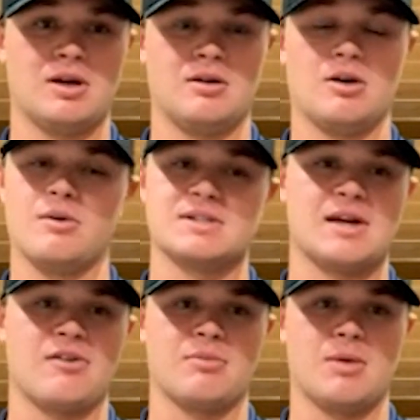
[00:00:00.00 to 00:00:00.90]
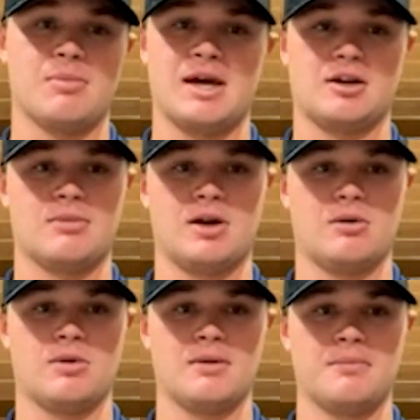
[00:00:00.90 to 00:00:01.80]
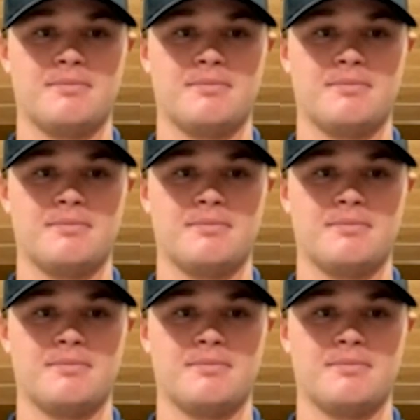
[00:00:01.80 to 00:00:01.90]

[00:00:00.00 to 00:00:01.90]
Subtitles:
and always having my back no matter what.